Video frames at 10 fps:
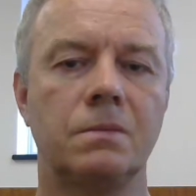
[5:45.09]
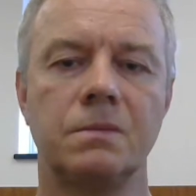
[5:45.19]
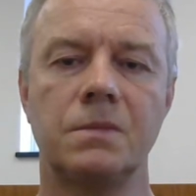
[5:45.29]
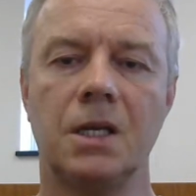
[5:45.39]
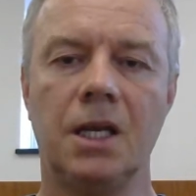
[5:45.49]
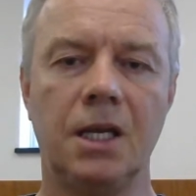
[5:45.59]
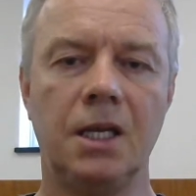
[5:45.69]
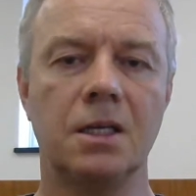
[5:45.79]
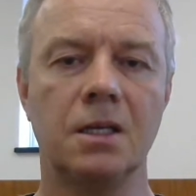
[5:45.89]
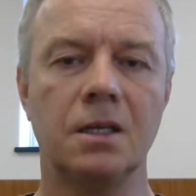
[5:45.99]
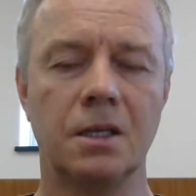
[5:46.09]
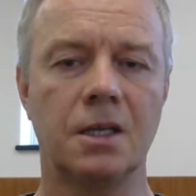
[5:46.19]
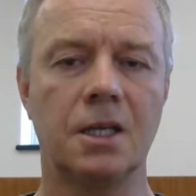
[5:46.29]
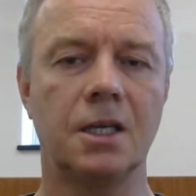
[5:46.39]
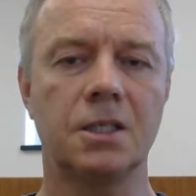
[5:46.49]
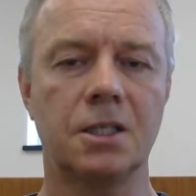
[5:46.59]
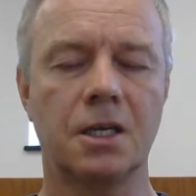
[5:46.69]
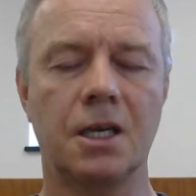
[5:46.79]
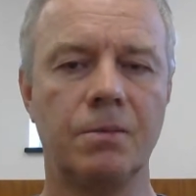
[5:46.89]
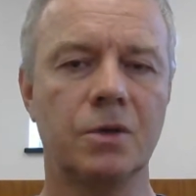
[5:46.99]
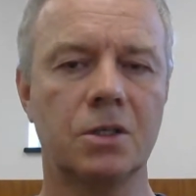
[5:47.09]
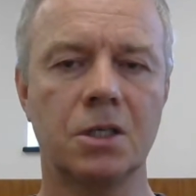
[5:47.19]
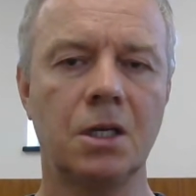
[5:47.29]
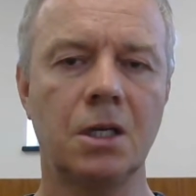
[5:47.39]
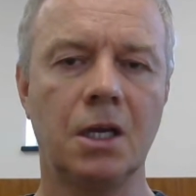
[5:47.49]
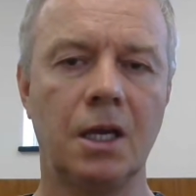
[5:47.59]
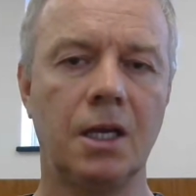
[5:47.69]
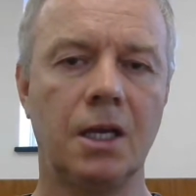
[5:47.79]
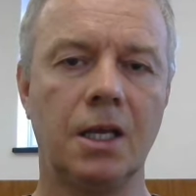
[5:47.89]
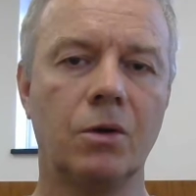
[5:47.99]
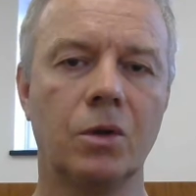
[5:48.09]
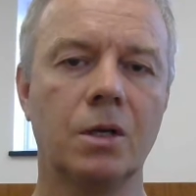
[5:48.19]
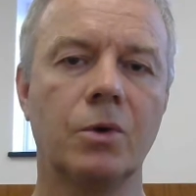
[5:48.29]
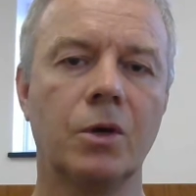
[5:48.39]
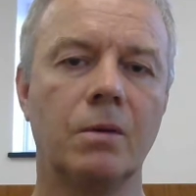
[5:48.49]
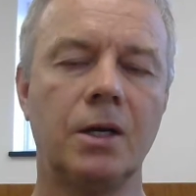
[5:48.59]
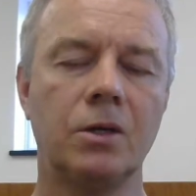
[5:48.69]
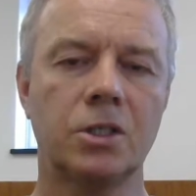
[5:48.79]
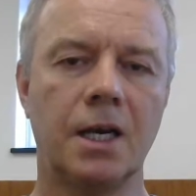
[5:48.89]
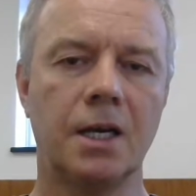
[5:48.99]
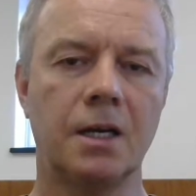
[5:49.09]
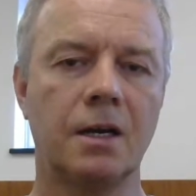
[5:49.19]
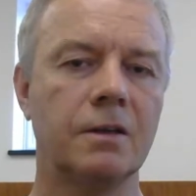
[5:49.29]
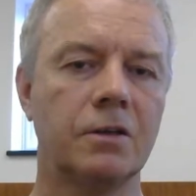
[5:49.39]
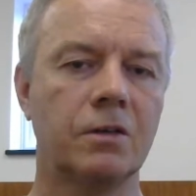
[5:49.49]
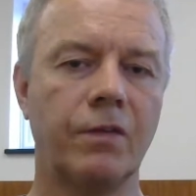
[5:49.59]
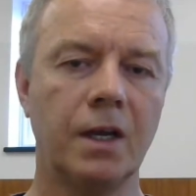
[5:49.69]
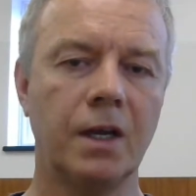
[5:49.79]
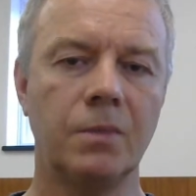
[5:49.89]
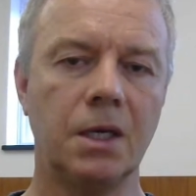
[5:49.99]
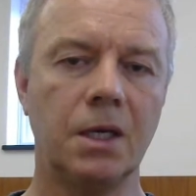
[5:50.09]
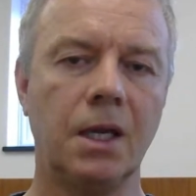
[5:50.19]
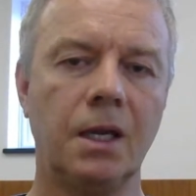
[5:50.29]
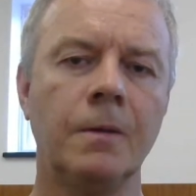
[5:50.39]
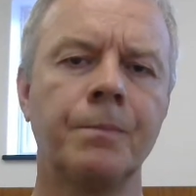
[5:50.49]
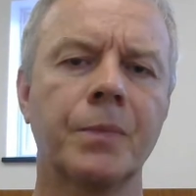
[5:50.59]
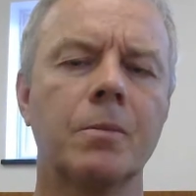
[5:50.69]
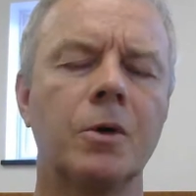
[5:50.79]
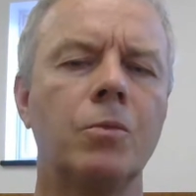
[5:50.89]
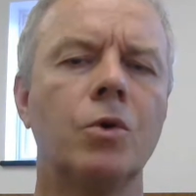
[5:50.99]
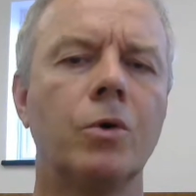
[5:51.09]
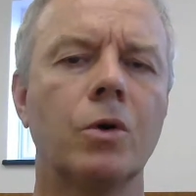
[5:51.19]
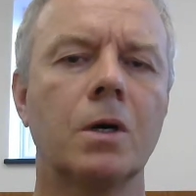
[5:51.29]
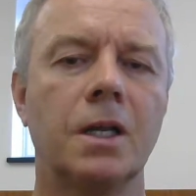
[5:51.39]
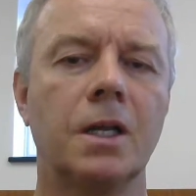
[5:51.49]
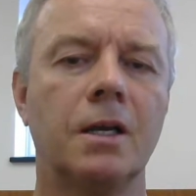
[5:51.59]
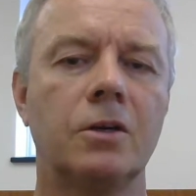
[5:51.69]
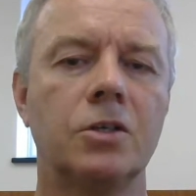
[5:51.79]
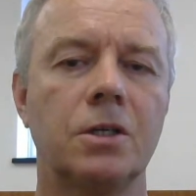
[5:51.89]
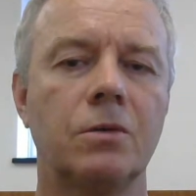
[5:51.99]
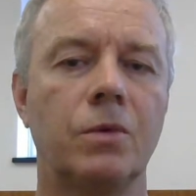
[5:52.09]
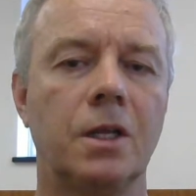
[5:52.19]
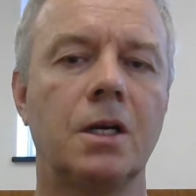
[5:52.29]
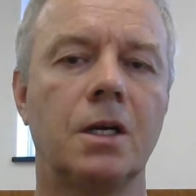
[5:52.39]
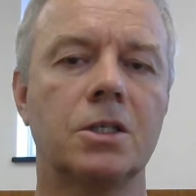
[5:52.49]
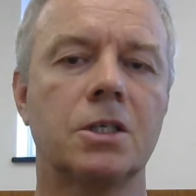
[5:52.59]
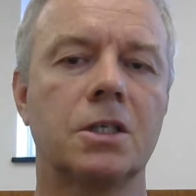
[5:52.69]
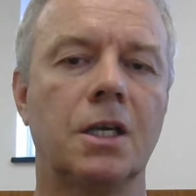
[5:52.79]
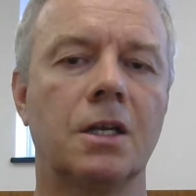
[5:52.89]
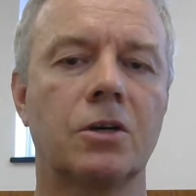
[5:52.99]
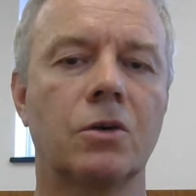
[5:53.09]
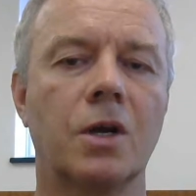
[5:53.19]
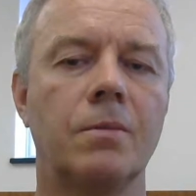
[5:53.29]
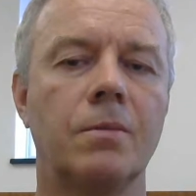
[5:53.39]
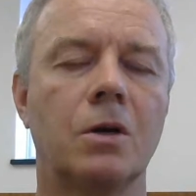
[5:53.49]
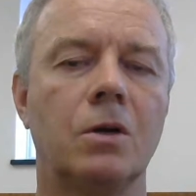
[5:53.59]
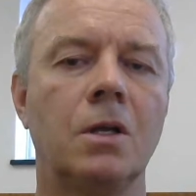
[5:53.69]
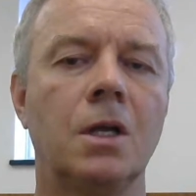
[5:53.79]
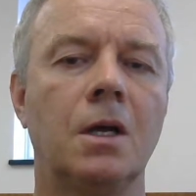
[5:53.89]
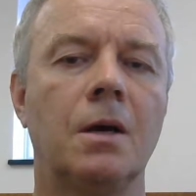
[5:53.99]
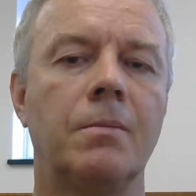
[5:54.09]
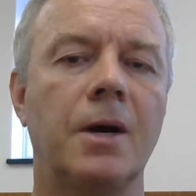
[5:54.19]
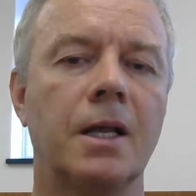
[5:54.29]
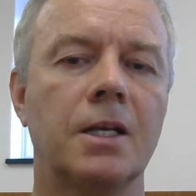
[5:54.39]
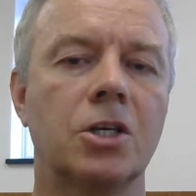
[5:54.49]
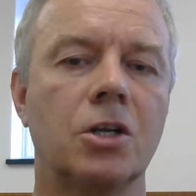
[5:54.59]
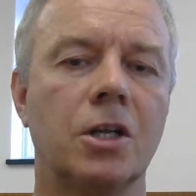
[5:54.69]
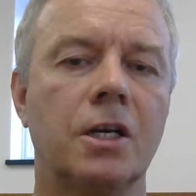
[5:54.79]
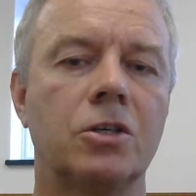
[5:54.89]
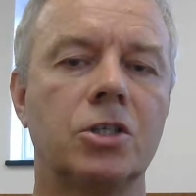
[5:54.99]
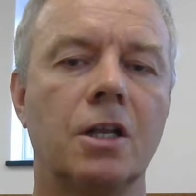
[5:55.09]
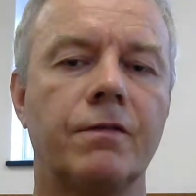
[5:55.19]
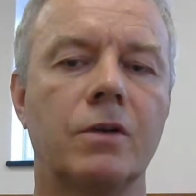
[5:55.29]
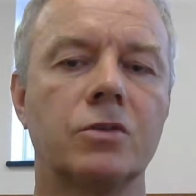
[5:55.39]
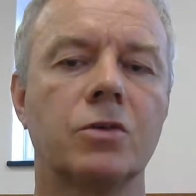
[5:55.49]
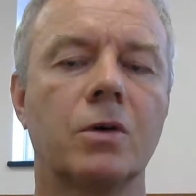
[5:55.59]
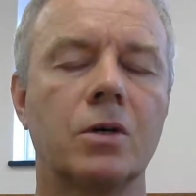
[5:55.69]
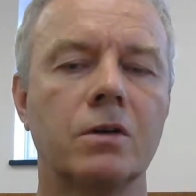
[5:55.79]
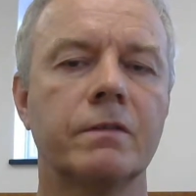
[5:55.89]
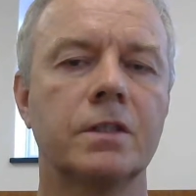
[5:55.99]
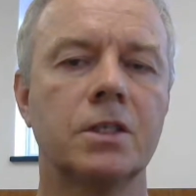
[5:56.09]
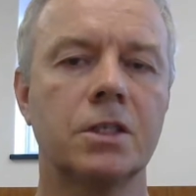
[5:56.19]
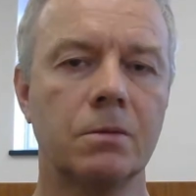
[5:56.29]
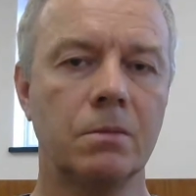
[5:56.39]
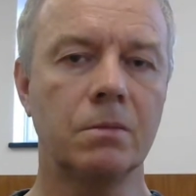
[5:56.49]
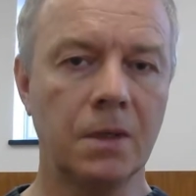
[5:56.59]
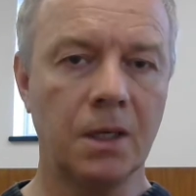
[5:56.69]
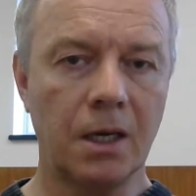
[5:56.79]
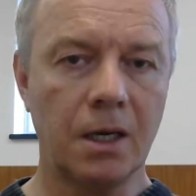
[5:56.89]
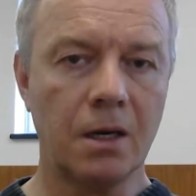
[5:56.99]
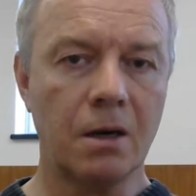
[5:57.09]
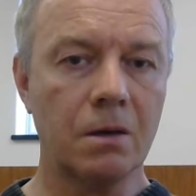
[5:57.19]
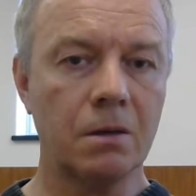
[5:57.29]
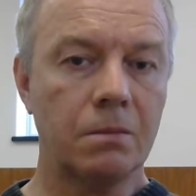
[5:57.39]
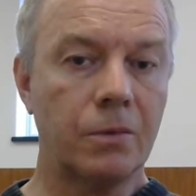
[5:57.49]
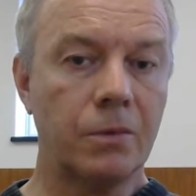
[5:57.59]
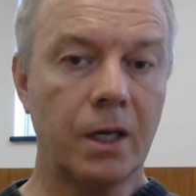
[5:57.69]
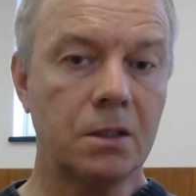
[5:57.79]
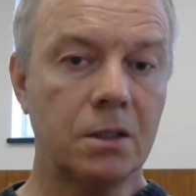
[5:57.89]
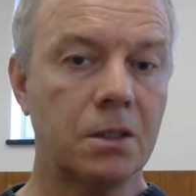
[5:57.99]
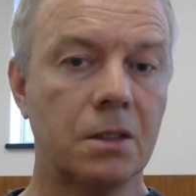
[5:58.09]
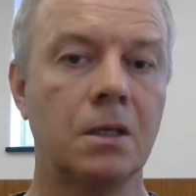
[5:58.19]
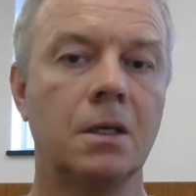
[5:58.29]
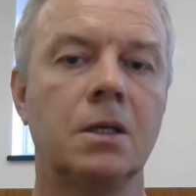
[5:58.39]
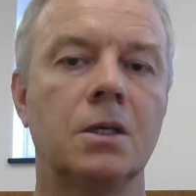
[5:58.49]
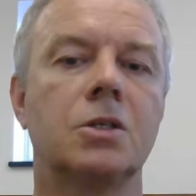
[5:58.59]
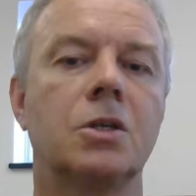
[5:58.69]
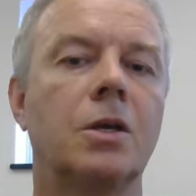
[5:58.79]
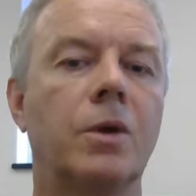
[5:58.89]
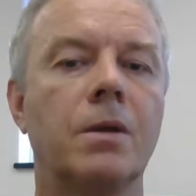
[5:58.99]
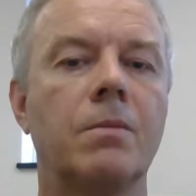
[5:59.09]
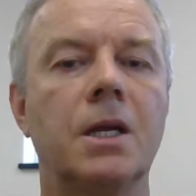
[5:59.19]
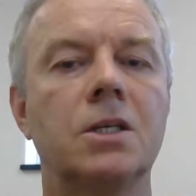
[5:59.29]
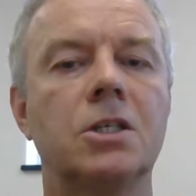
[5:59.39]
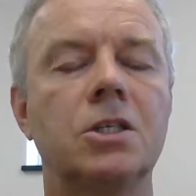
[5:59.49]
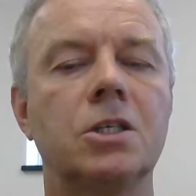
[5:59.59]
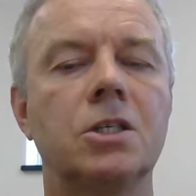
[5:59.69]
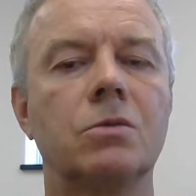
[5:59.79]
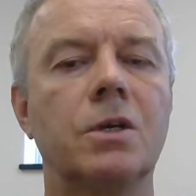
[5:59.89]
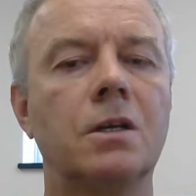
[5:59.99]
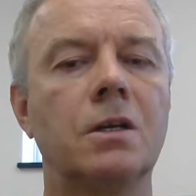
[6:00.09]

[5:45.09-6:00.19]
heat, things keep us in equilibrium outside, gives us vitamin D, but more importantly the energy within us, the electrochemical biological energy that flows through our nervous system and our brains, so that we can make decisions, we can